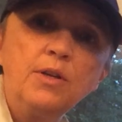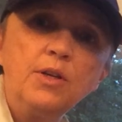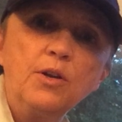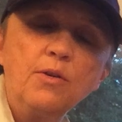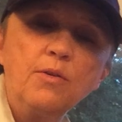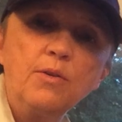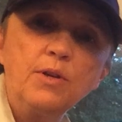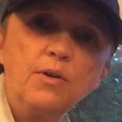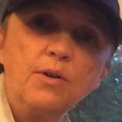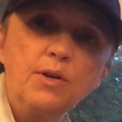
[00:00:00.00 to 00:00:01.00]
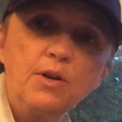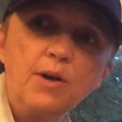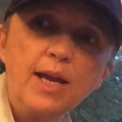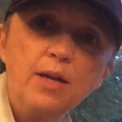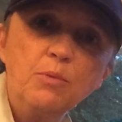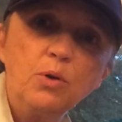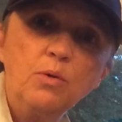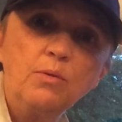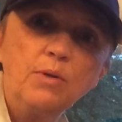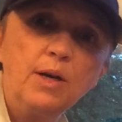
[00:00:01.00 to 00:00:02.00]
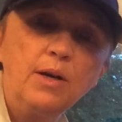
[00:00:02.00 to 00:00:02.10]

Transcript: animal,